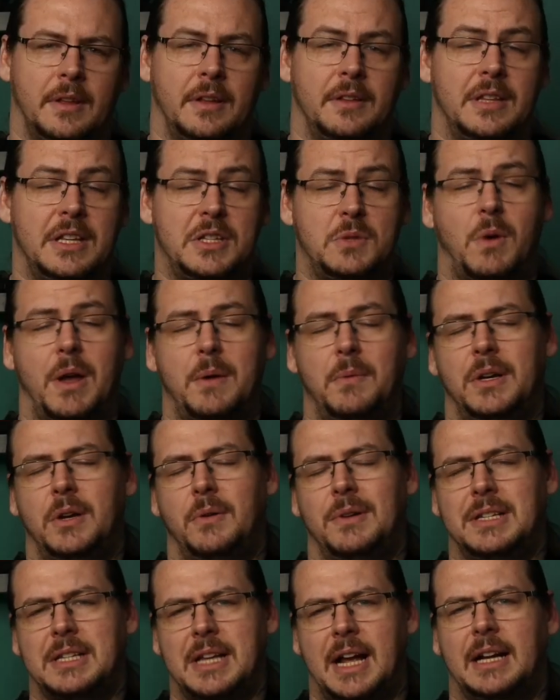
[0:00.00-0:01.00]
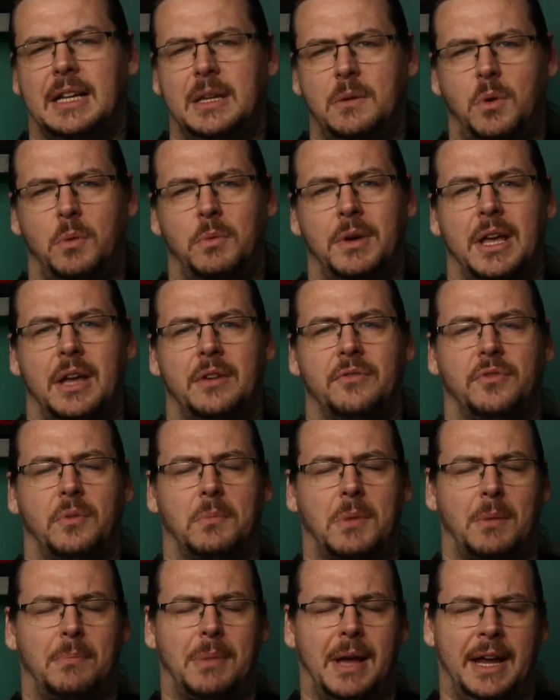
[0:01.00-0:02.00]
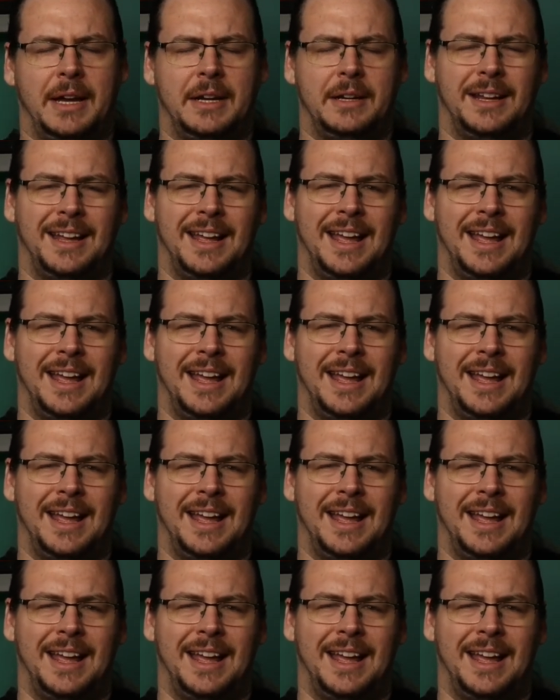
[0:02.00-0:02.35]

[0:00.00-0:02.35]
This way we know exactly what we're getting from our paint,